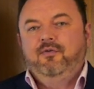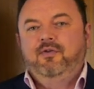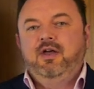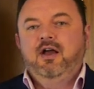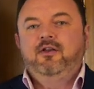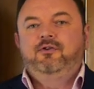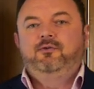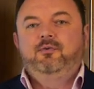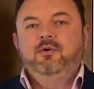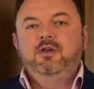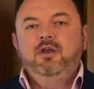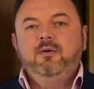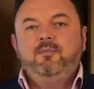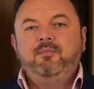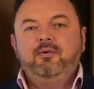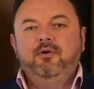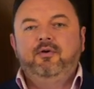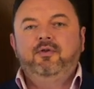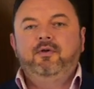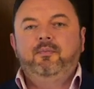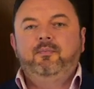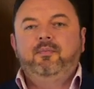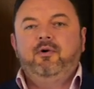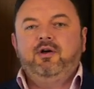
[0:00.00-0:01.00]
That's when you
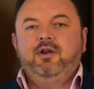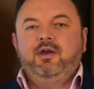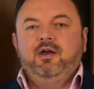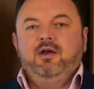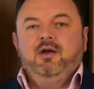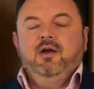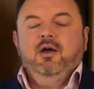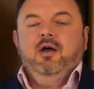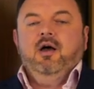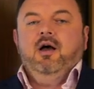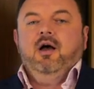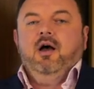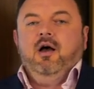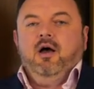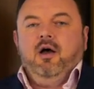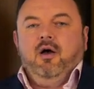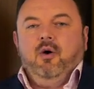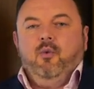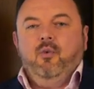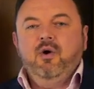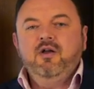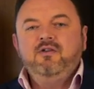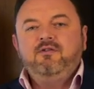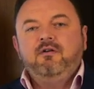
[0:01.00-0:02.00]
build the body.
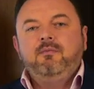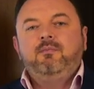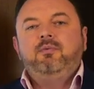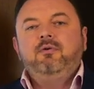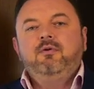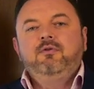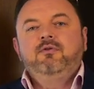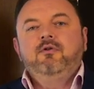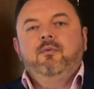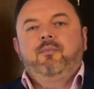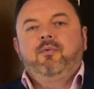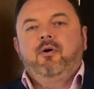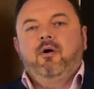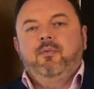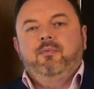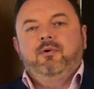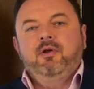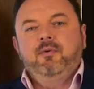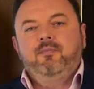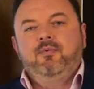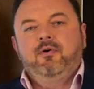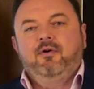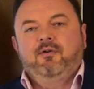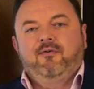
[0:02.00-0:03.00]
When do you build your
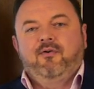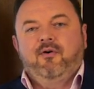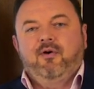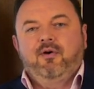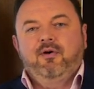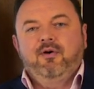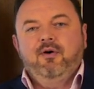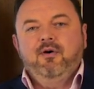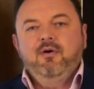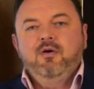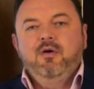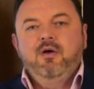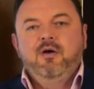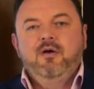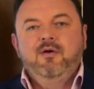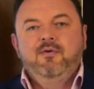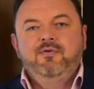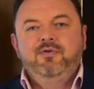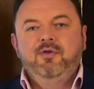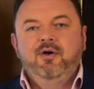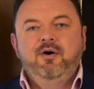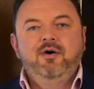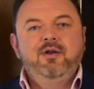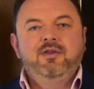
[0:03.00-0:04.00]
property portfolio?
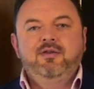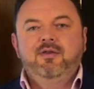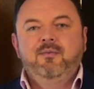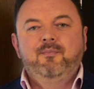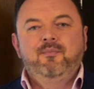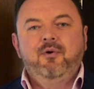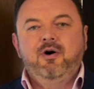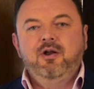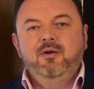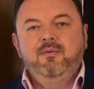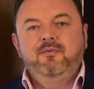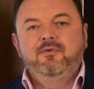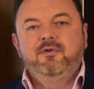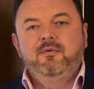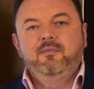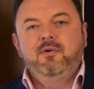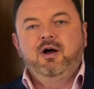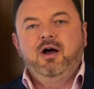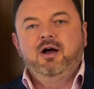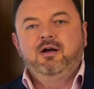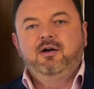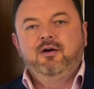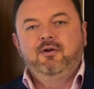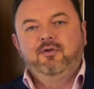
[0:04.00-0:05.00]
Not at the bottom of the
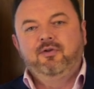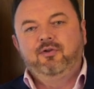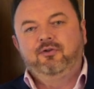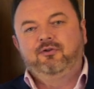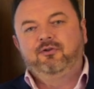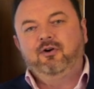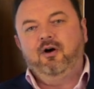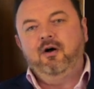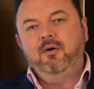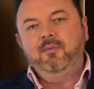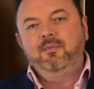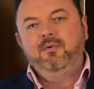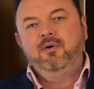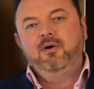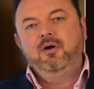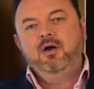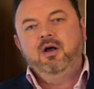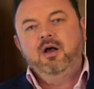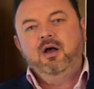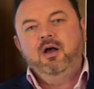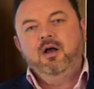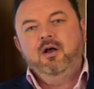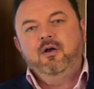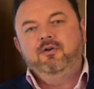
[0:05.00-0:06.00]
market or the
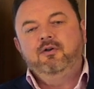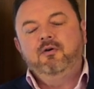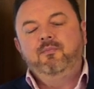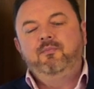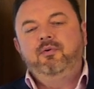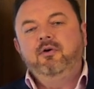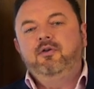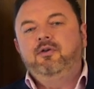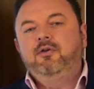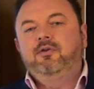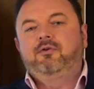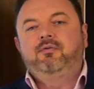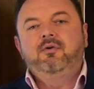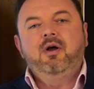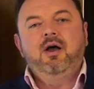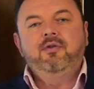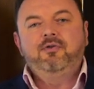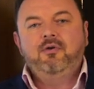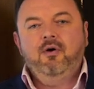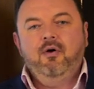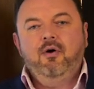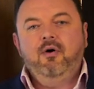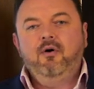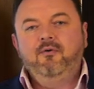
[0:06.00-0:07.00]
top. You build it
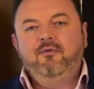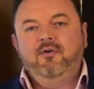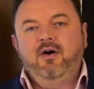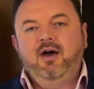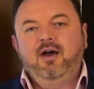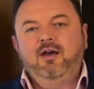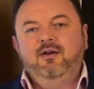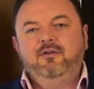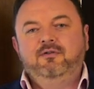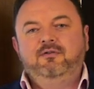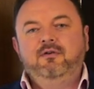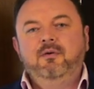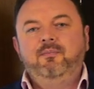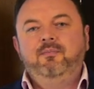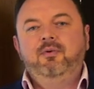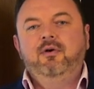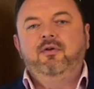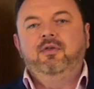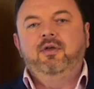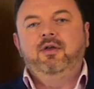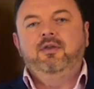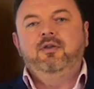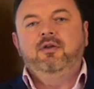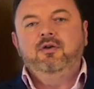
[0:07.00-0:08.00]
throughout the whole phase. You
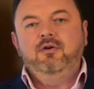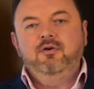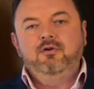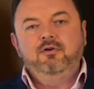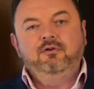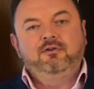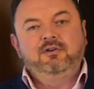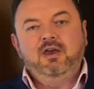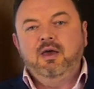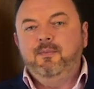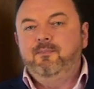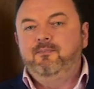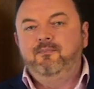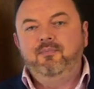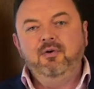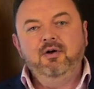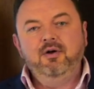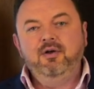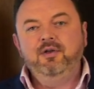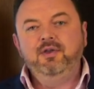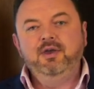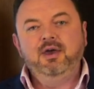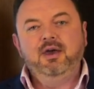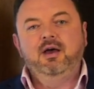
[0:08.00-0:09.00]
build it, you just keep
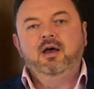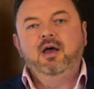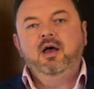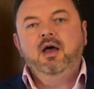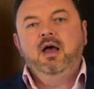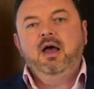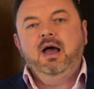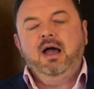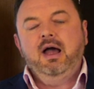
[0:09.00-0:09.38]
building.